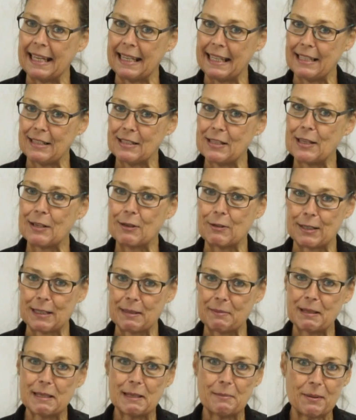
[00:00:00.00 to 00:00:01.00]
into the
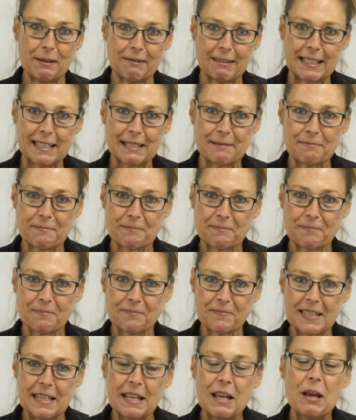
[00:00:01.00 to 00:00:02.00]
Christmas spirit.
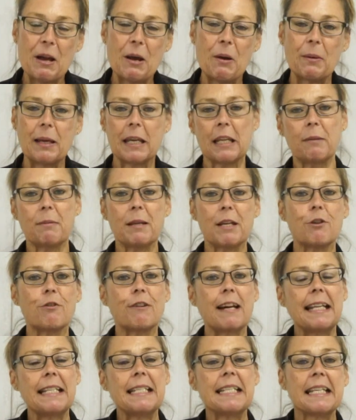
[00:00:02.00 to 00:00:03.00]
We're going to be
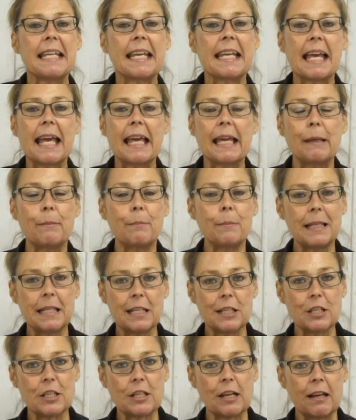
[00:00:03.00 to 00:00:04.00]
creating a
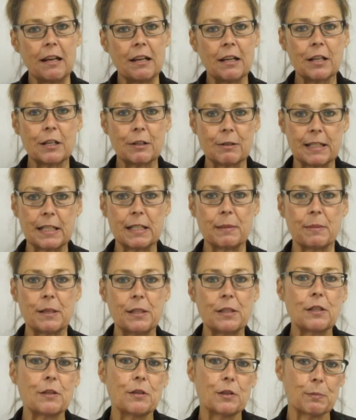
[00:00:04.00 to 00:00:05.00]
miniature Christmas
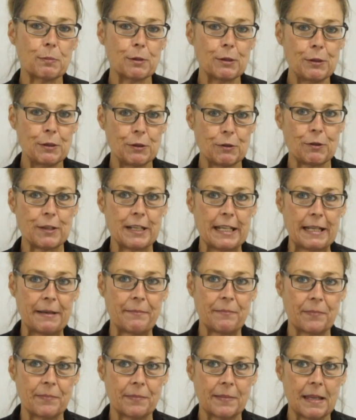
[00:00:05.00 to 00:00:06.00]
spruce tree.
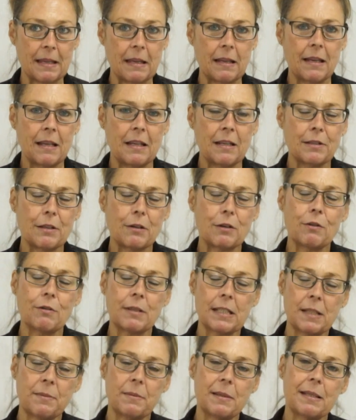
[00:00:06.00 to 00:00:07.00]
But
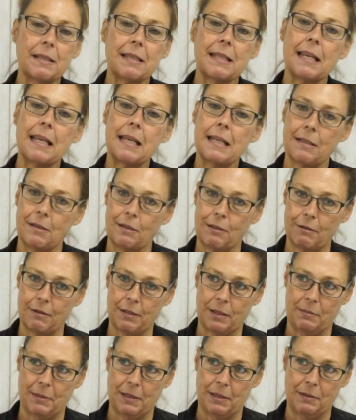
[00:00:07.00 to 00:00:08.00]
Christmas isn't
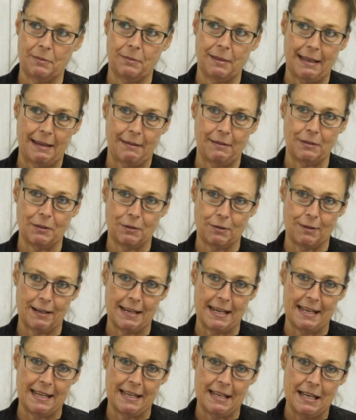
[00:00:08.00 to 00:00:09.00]
Christmas without a
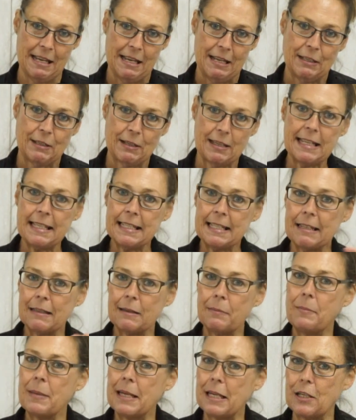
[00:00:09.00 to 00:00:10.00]
tree, so this little
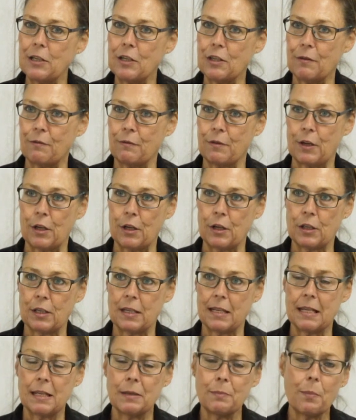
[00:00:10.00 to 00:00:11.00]
miniature version
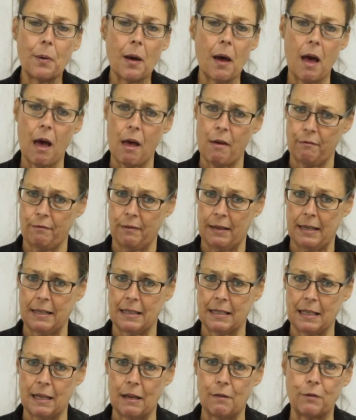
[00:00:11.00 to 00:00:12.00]
is perfect
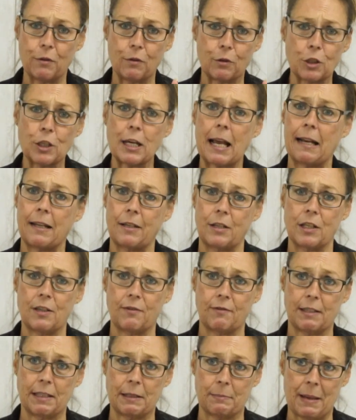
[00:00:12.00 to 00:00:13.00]
if you're challenged
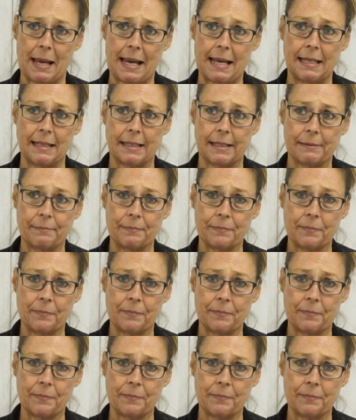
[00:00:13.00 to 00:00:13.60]
for space.